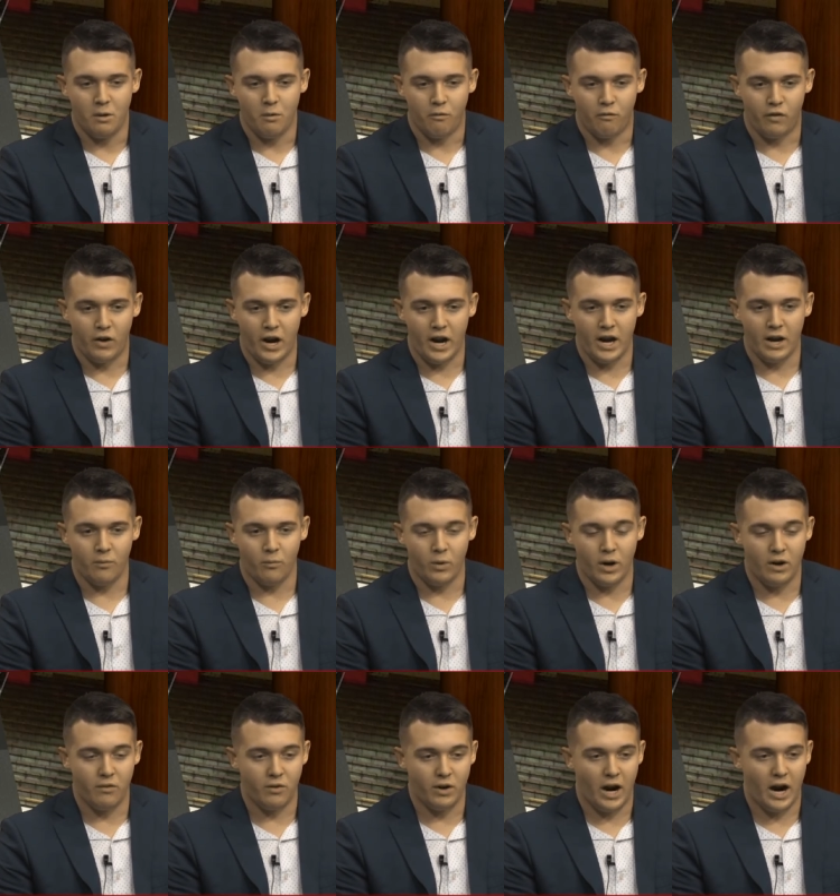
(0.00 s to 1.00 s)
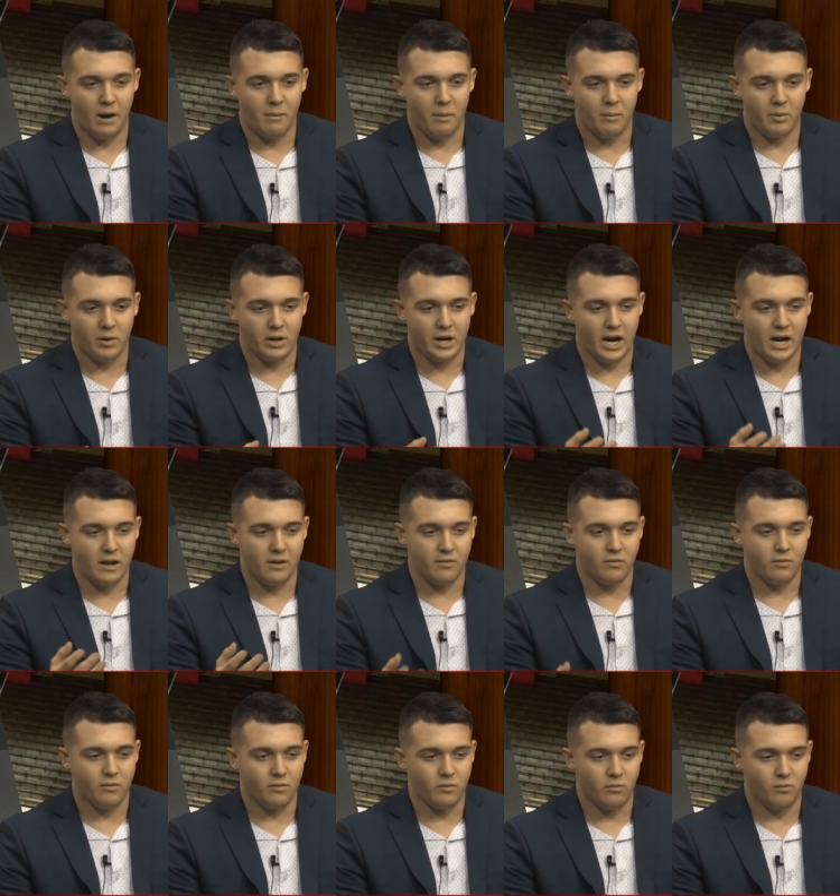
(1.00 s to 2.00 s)
Fran, whenever I remember kind
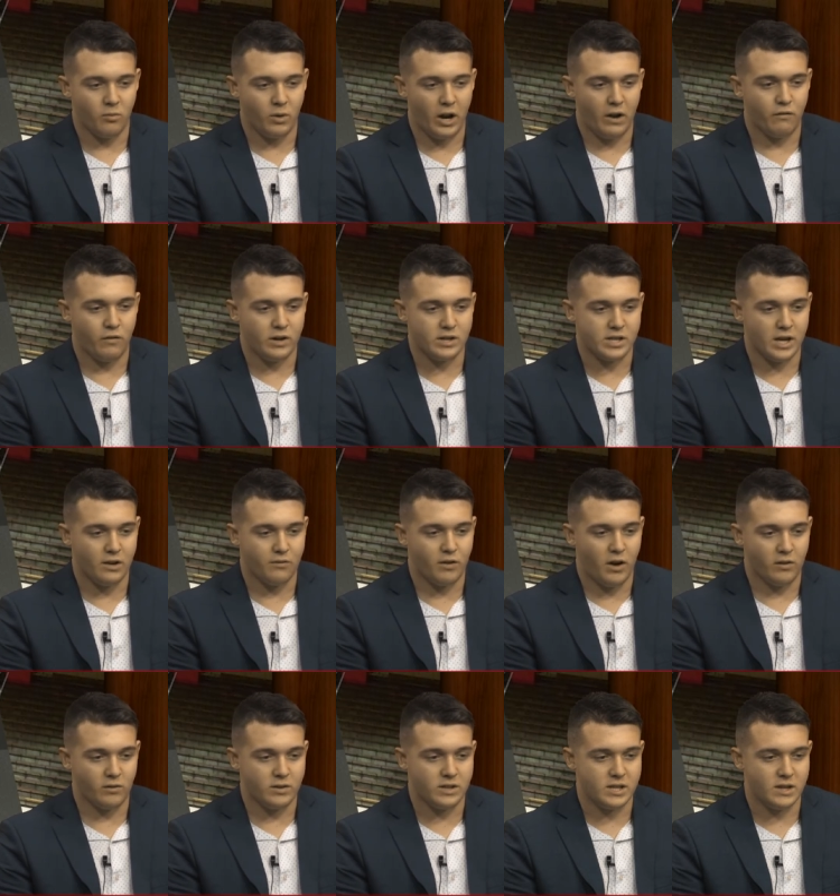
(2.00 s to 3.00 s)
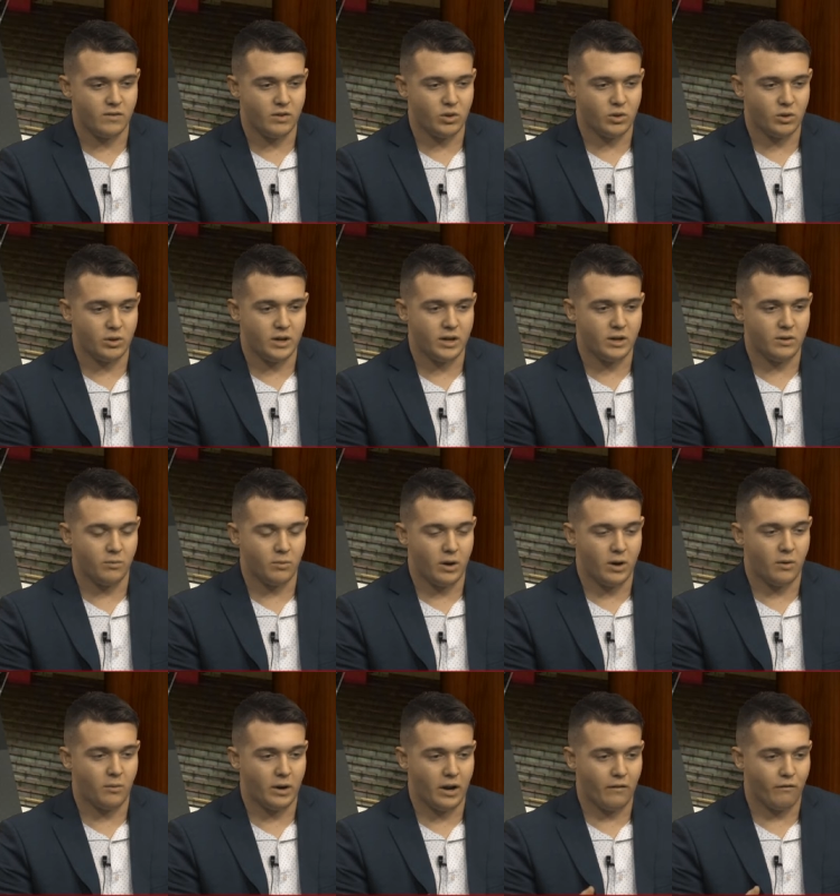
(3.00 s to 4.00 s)
of when I first got involved with TV3,
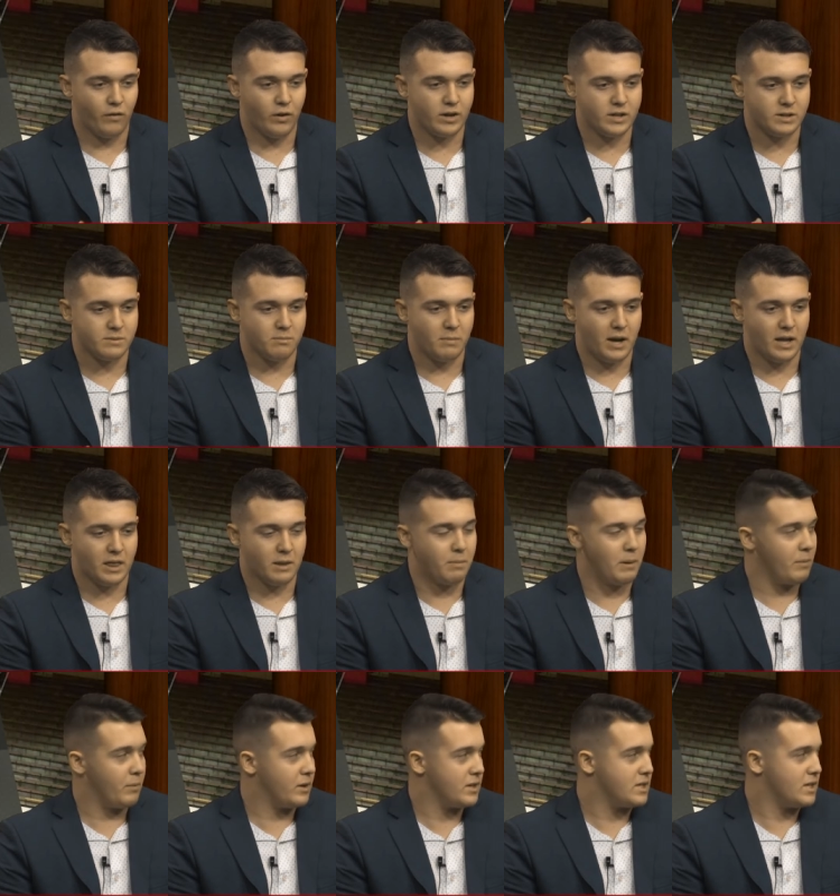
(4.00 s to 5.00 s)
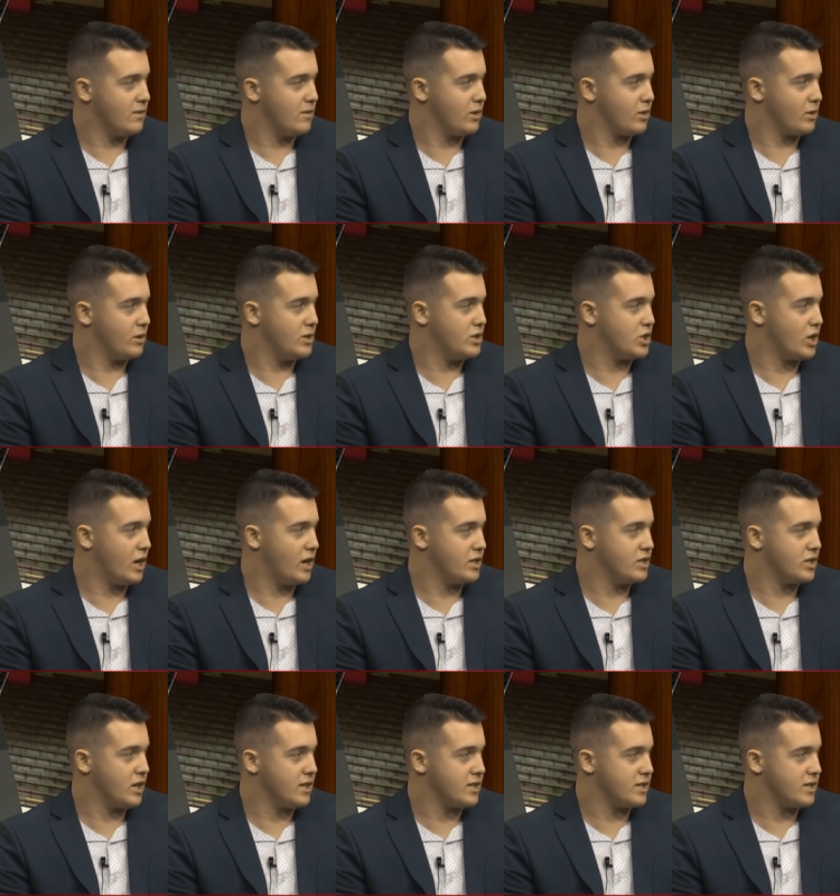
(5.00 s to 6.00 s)
well, when I first met the people at TV3, John,
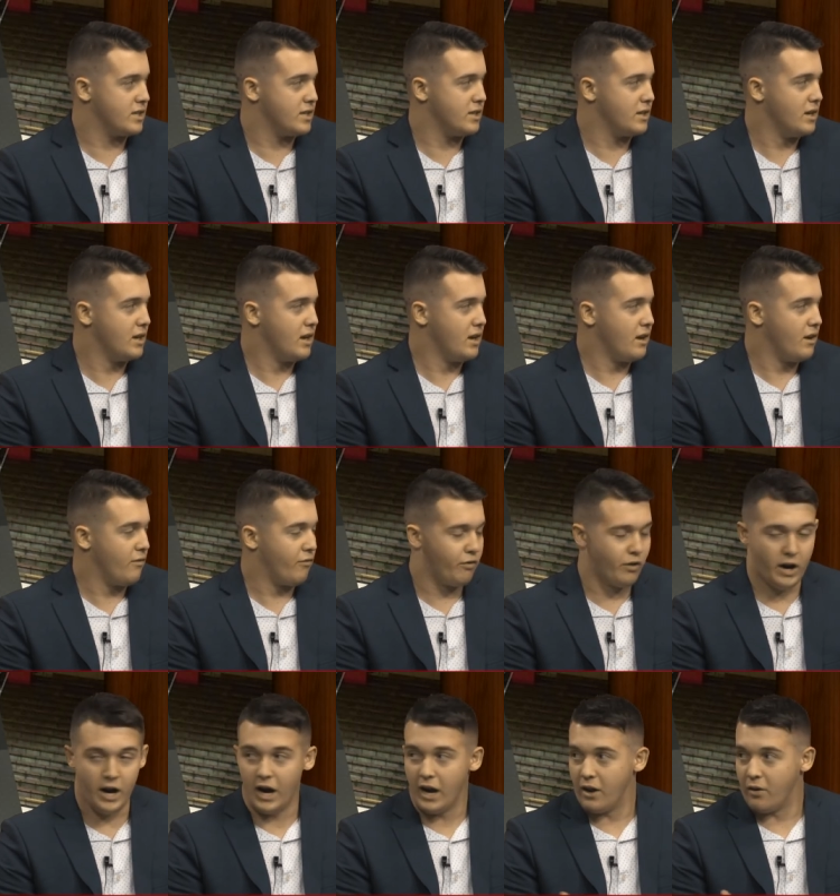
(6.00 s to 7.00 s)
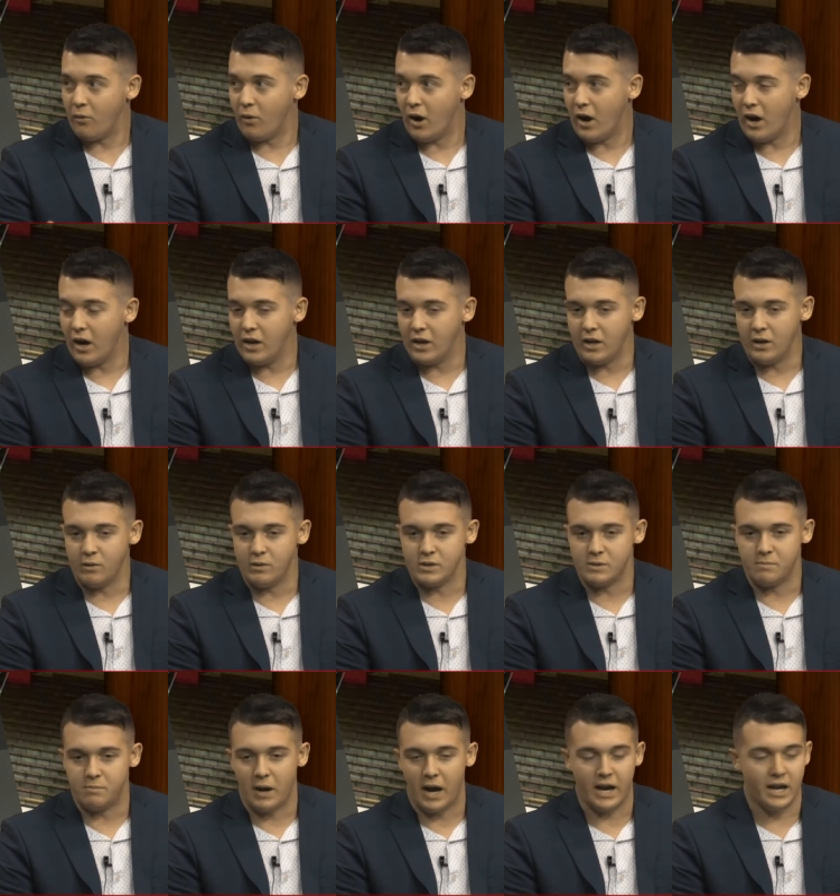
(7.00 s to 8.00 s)
Justin, Fran, and Ron, it was
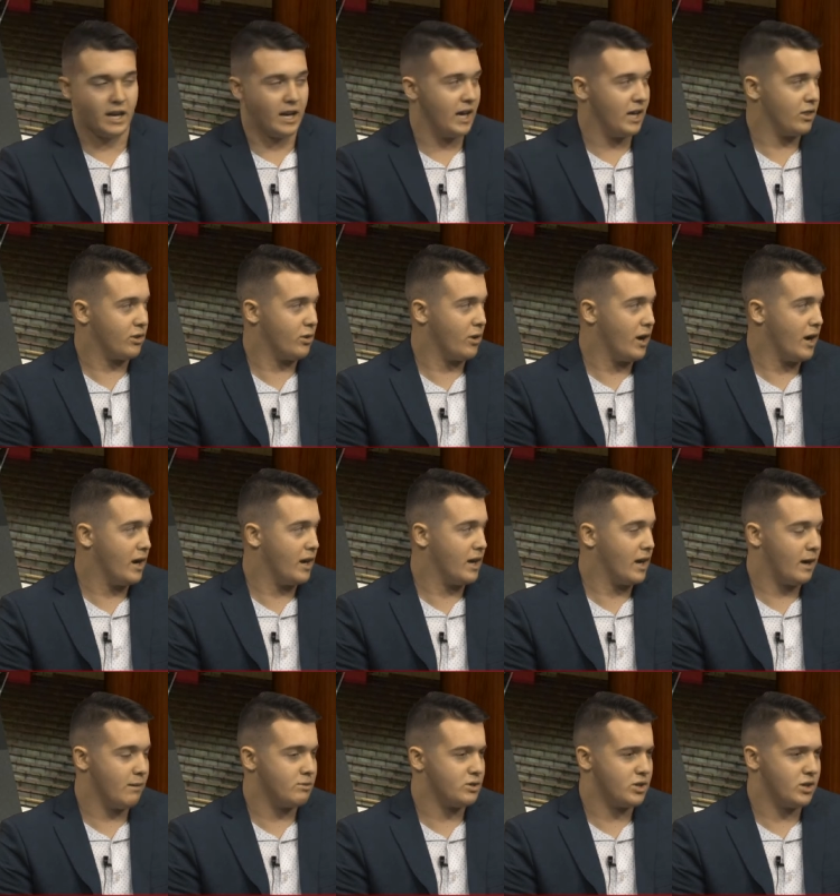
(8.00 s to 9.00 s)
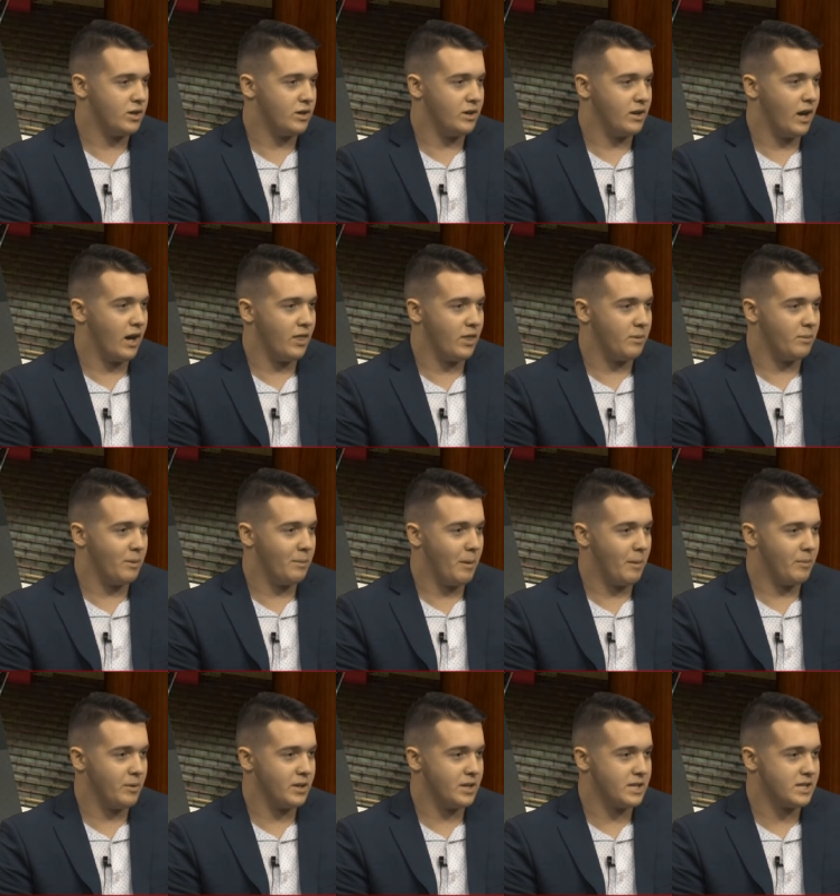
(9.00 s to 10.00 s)
back in eighth grade. I'm sure none of them
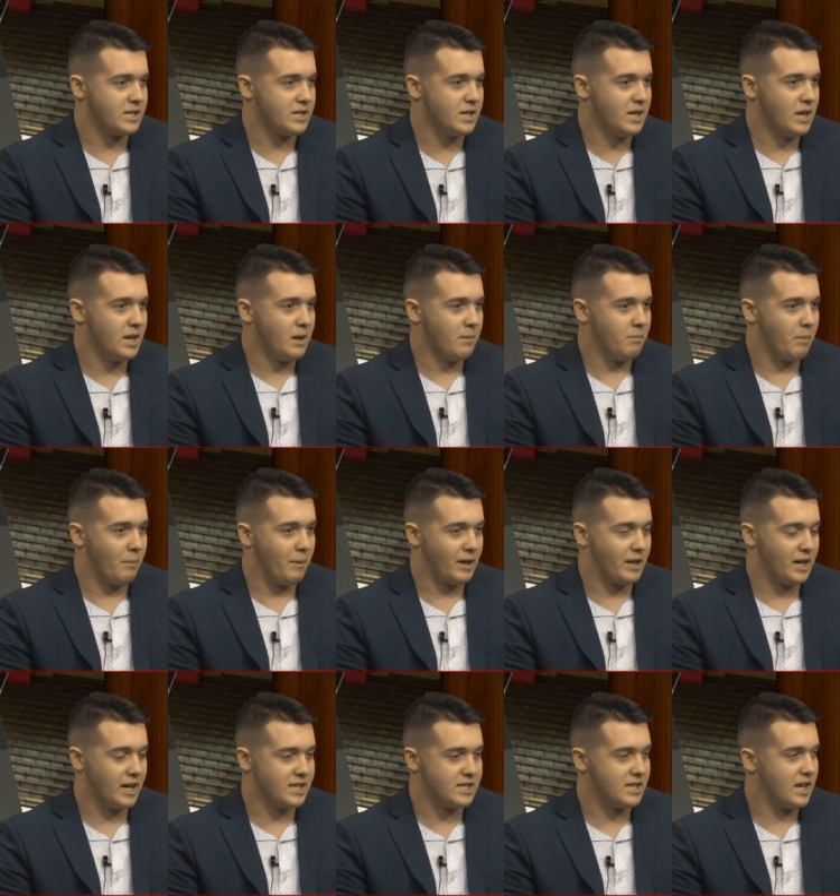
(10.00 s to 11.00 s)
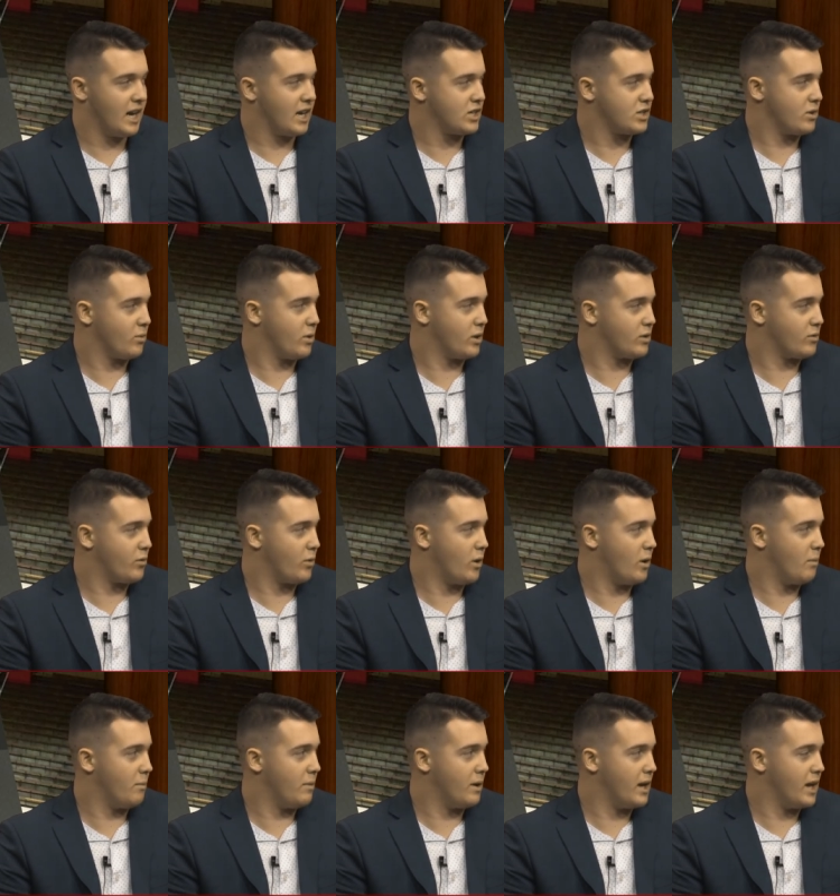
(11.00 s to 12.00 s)
remember this. But my cousin actually worked
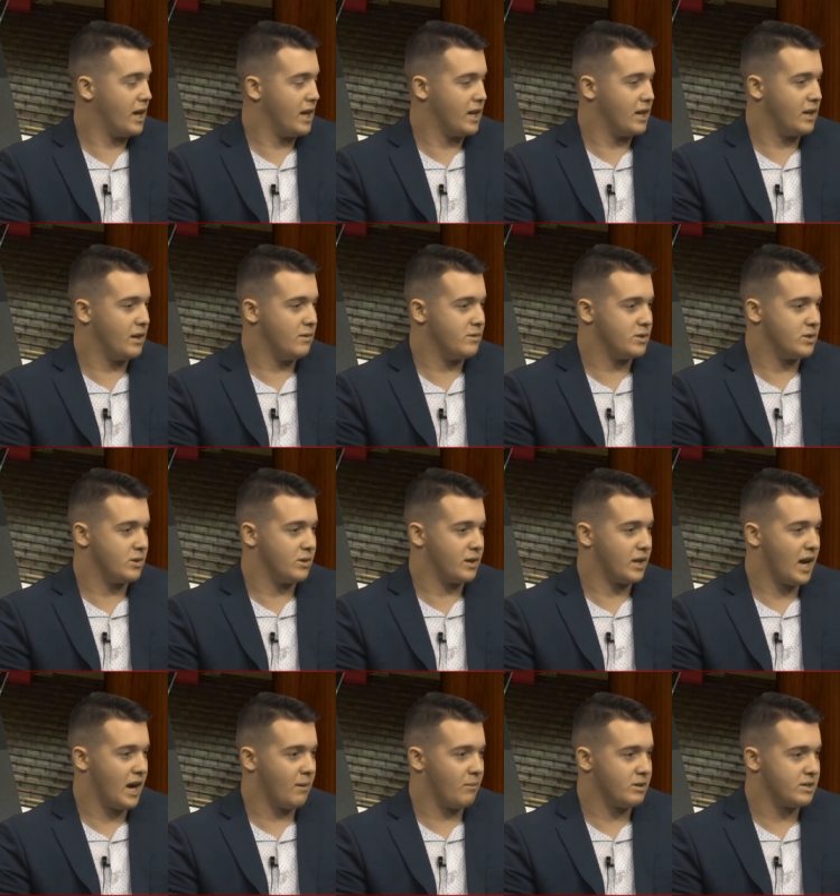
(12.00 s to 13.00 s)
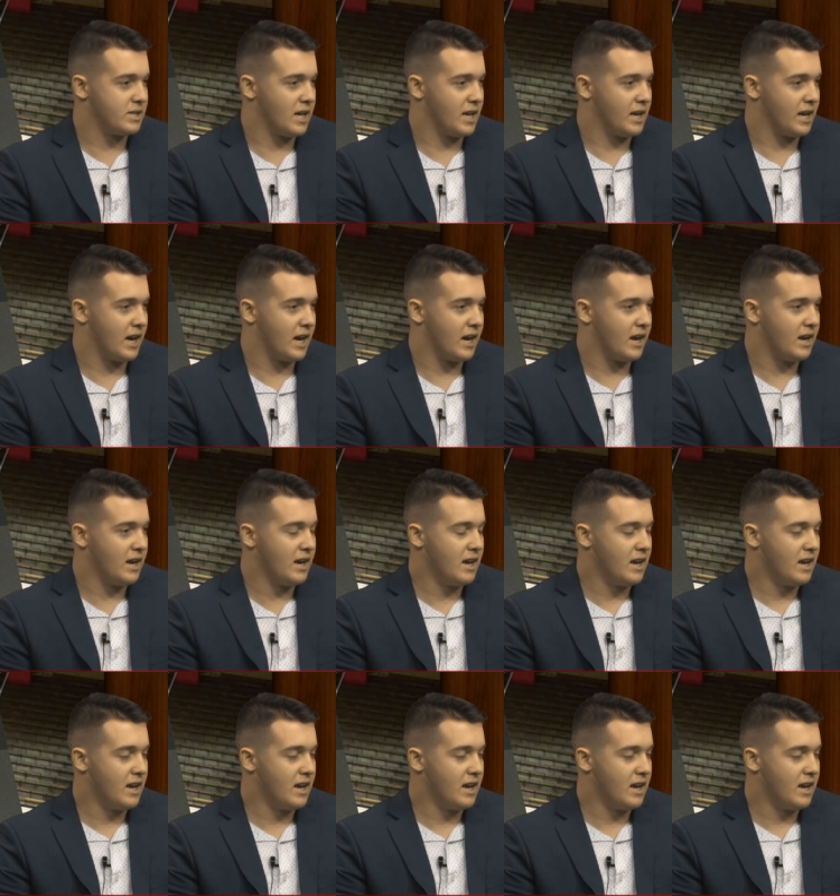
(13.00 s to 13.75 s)
for him, and he was doing cameras that night.